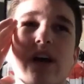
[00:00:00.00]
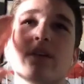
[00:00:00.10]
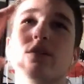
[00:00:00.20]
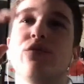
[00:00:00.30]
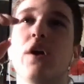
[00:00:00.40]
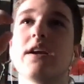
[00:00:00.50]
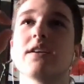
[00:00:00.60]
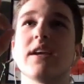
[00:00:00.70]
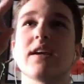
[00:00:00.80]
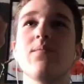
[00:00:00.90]
was funny
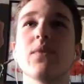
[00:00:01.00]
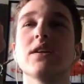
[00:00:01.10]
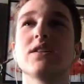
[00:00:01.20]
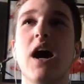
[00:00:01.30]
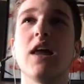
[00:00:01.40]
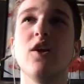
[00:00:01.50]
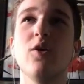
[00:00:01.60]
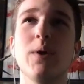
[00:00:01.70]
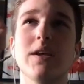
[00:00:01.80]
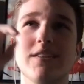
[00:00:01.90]
because like Ty
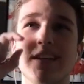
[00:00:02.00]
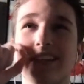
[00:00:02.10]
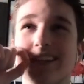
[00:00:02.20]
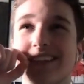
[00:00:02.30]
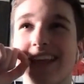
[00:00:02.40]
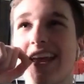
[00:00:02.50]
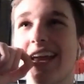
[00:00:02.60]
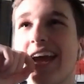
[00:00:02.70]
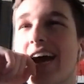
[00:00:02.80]
Lopez did this thing.